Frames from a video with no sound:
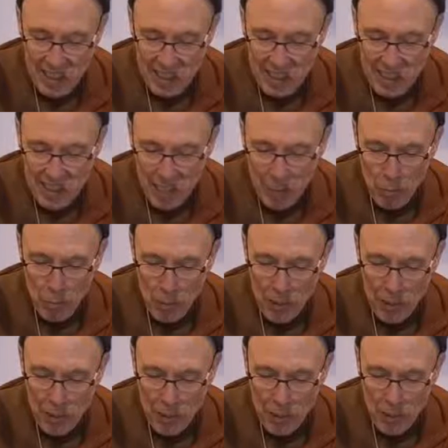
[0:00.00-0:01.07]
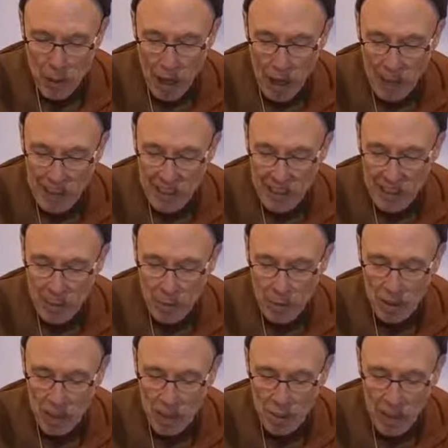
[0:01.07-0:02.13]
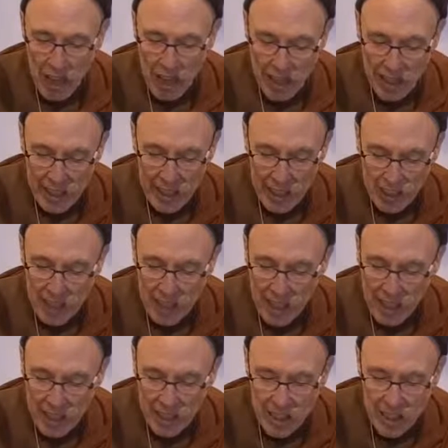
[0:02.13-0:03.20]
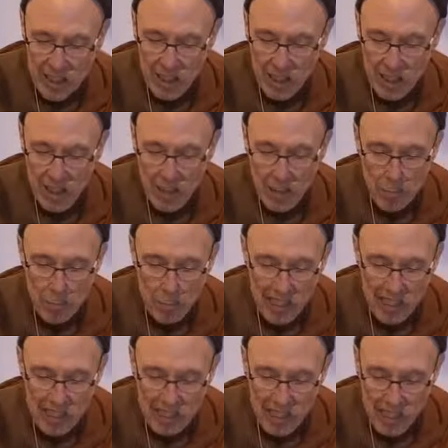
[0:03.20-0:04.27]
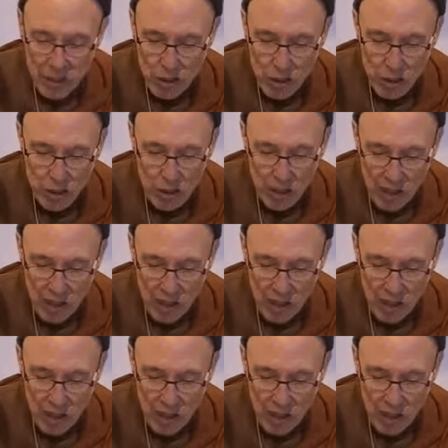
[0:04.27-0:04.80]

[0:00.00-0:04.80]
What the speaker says: Someone abides with his mind obsessed by sensual